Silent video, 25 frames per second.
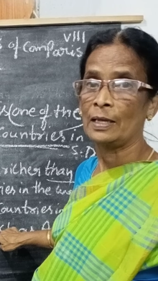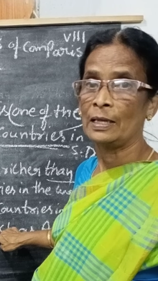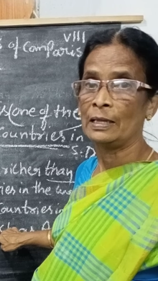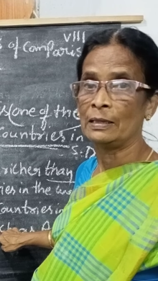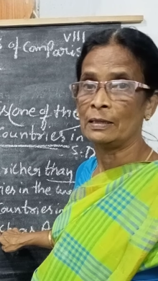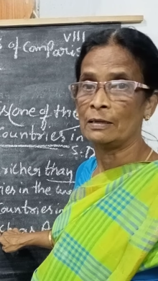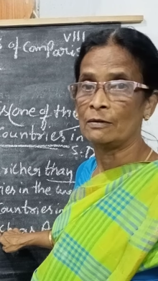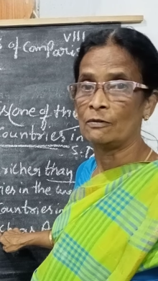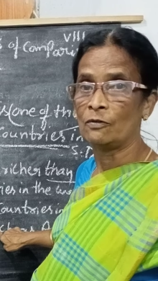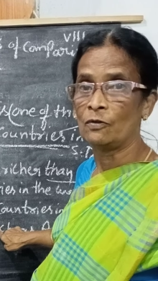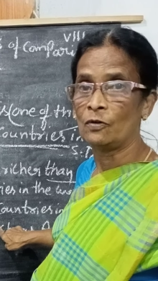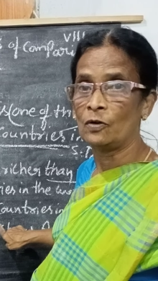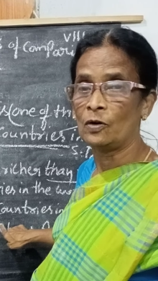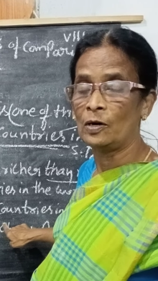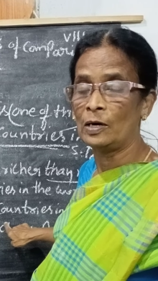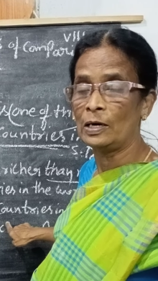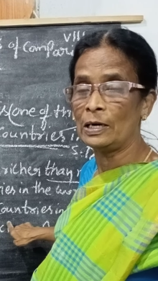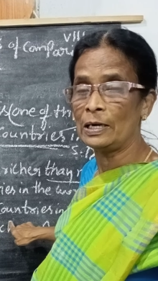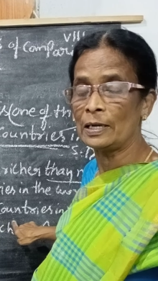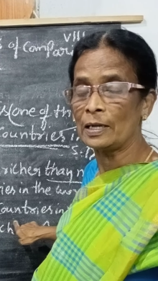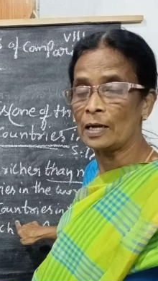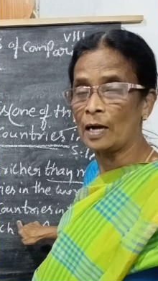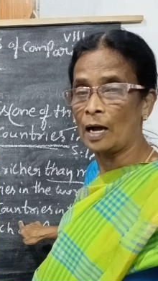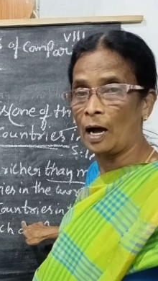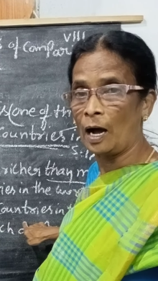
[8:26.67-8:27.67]
in the
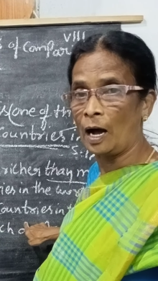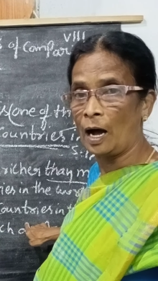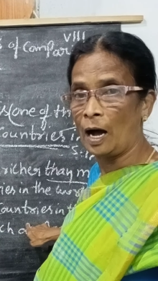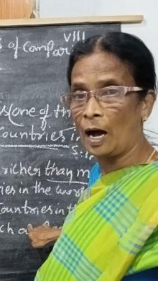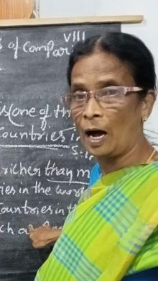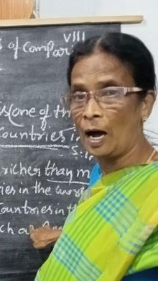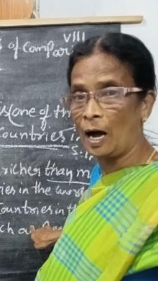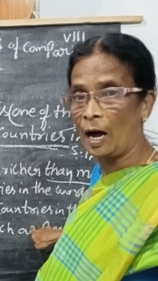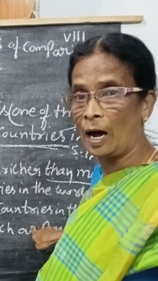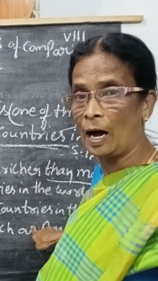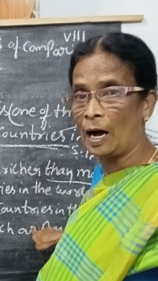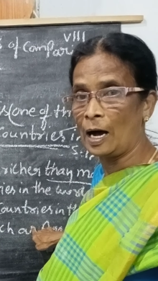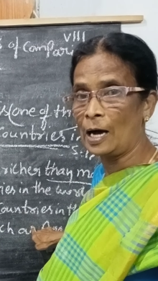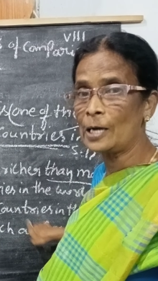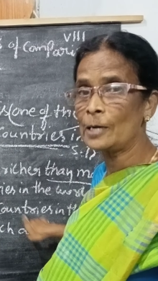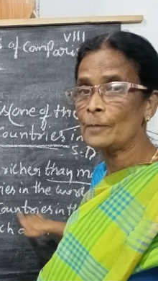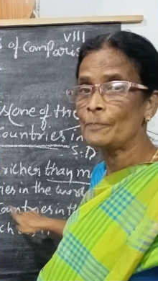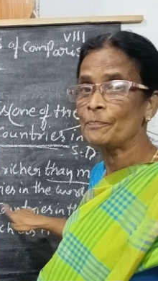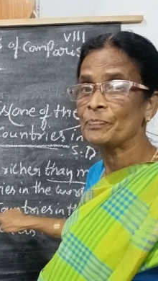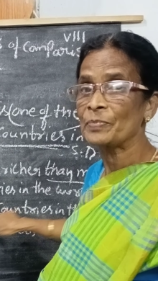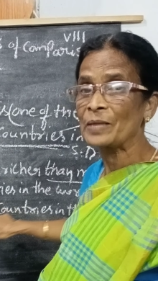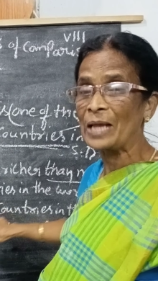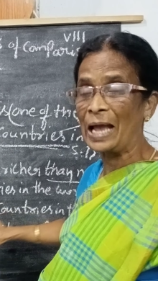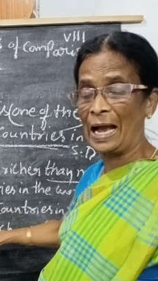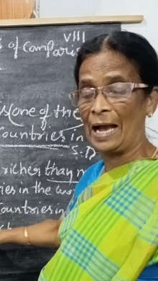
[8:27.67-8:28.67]
world are
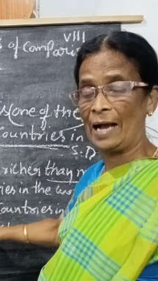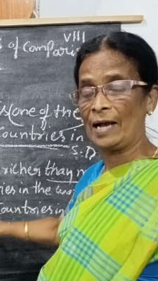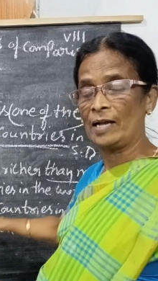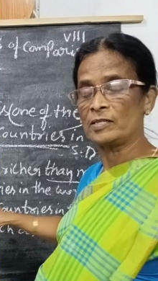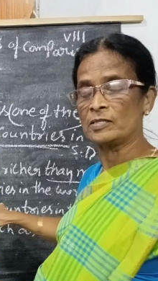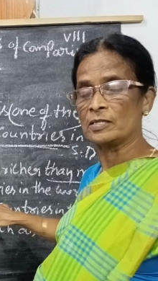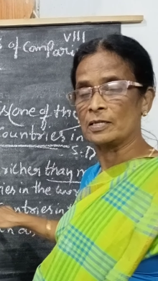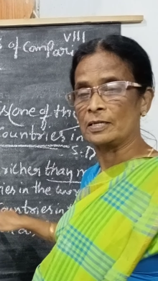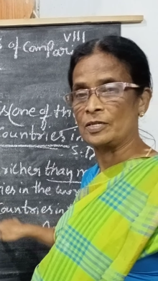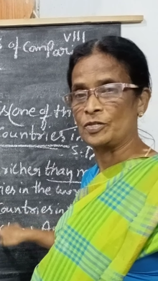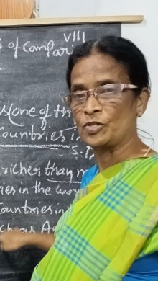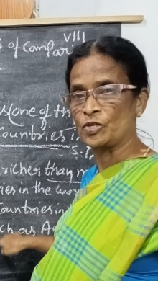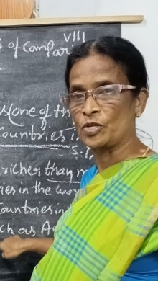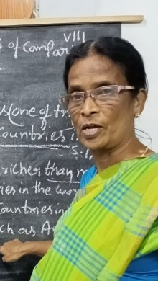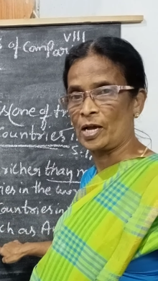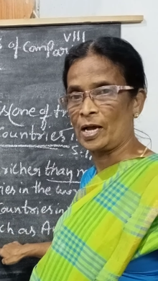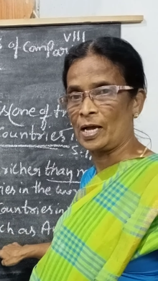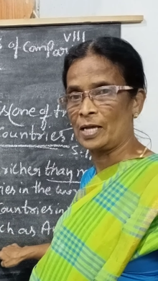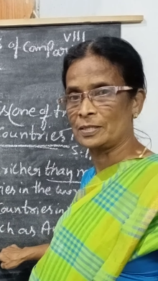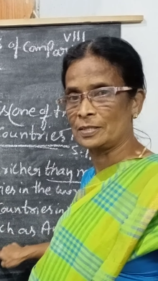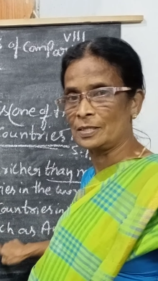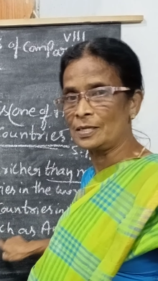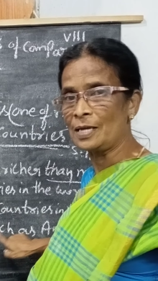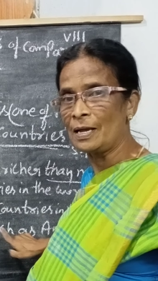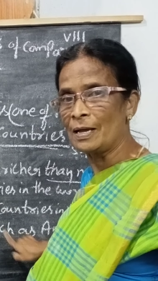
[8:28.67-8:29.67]
as rich
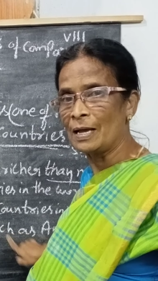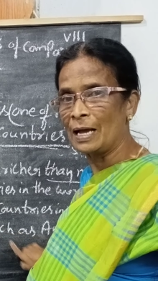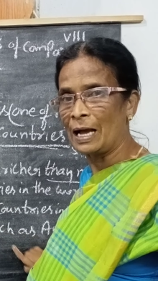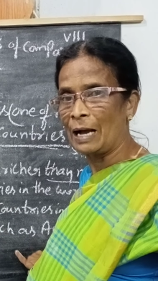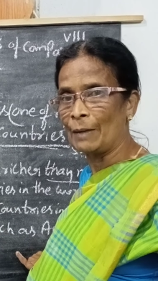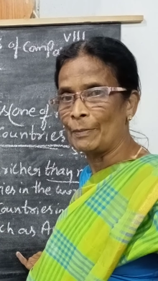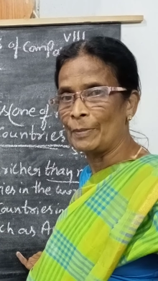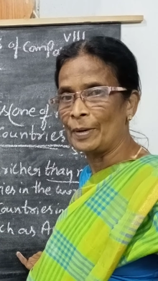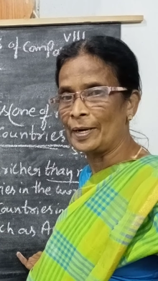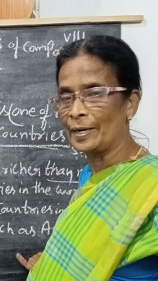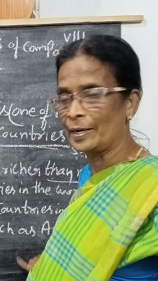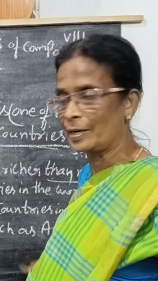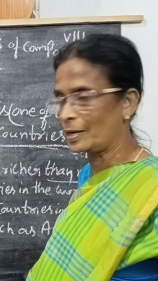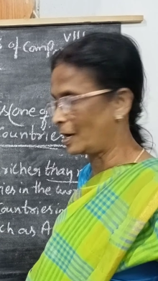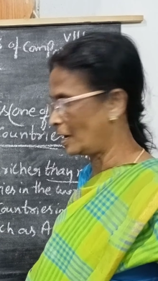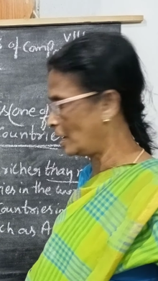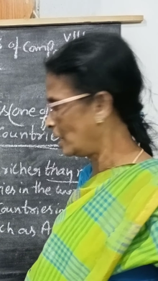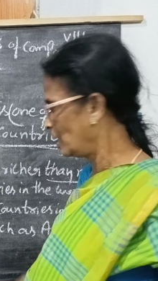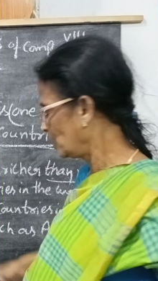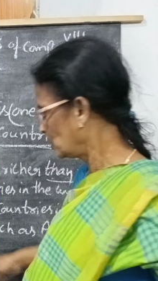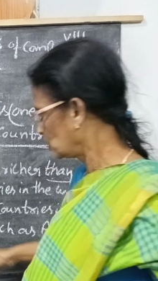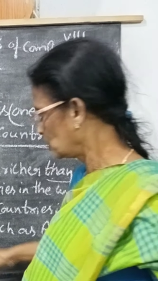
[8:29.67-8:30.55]
as America.